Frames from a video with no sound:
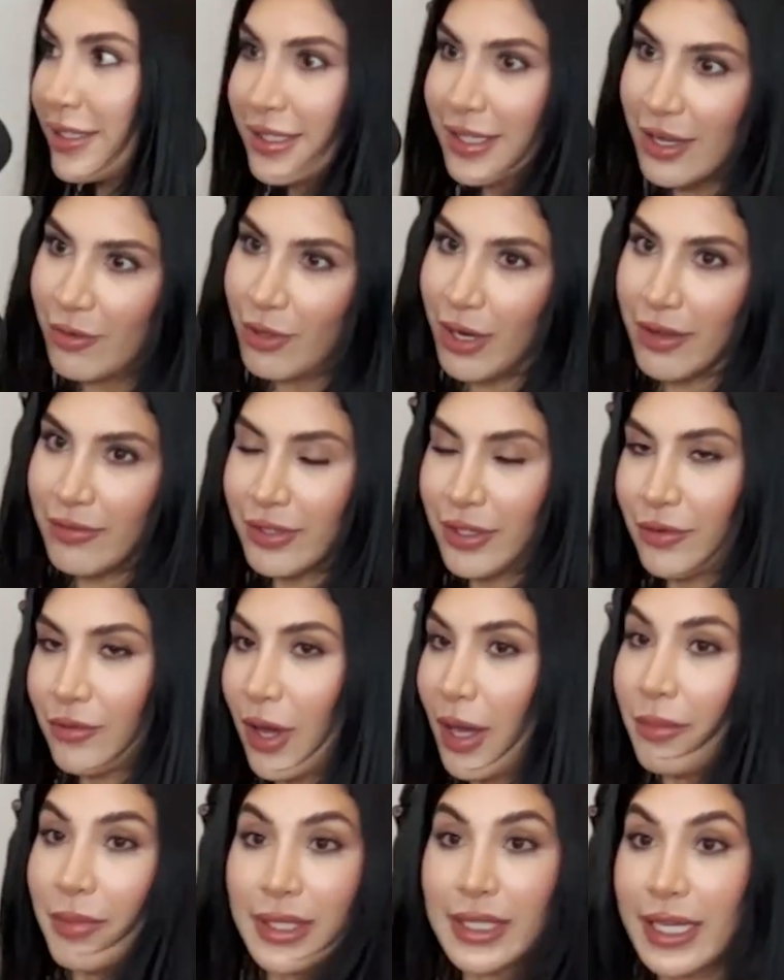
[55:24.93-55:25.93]
say whatever you
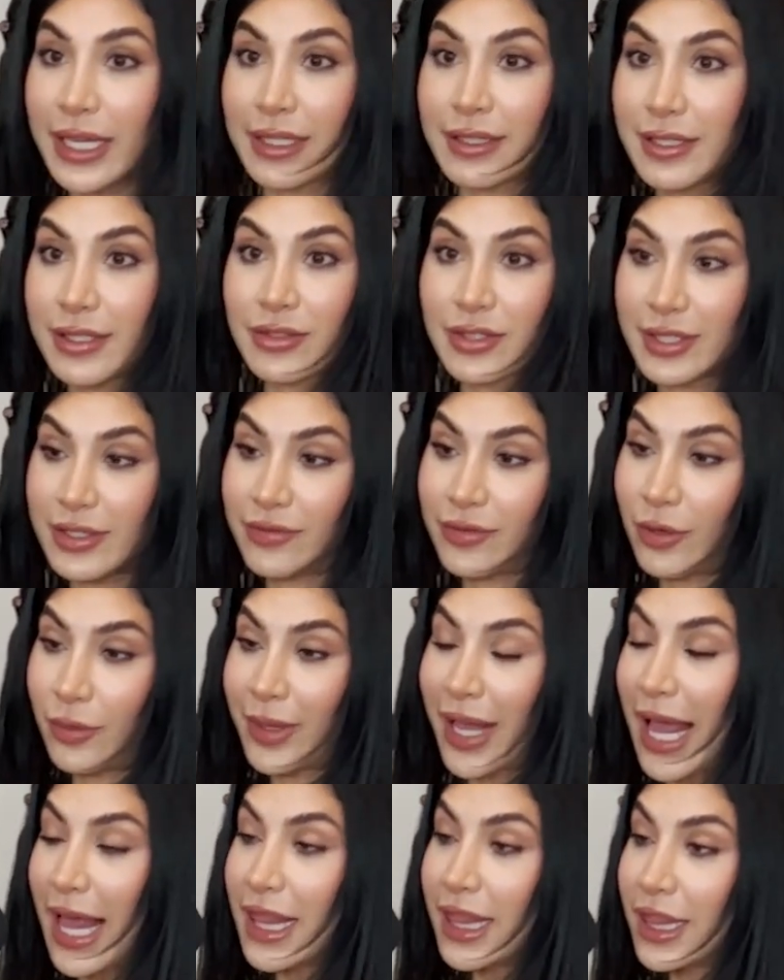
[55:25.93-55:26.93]
want, but like seriously, for
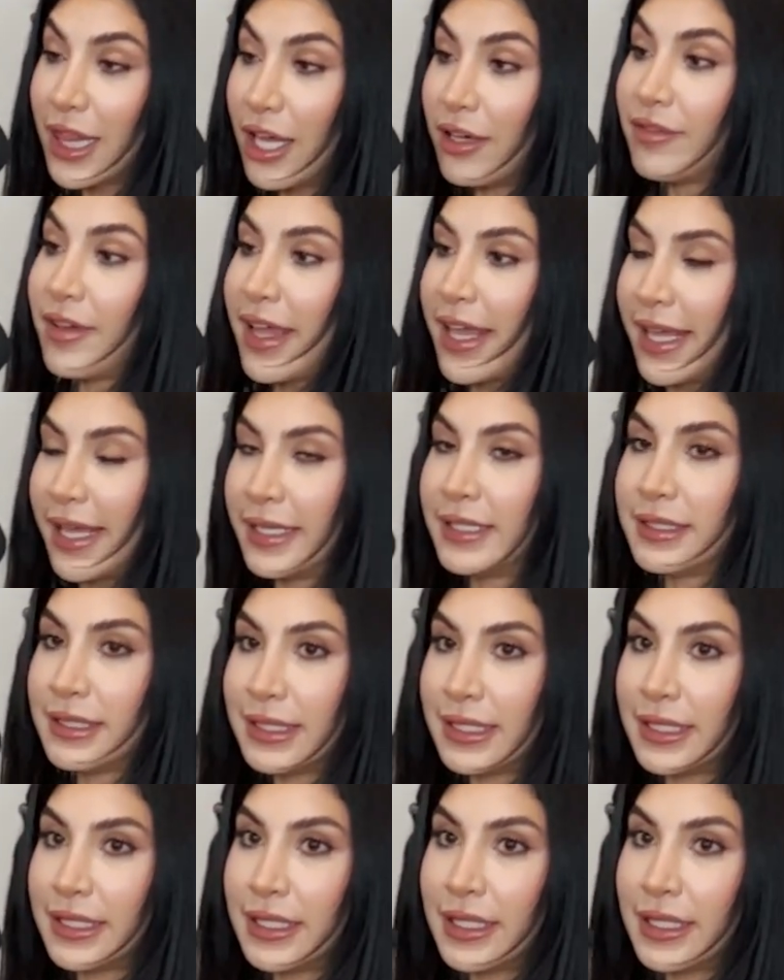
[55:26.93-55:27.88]
me, I love handy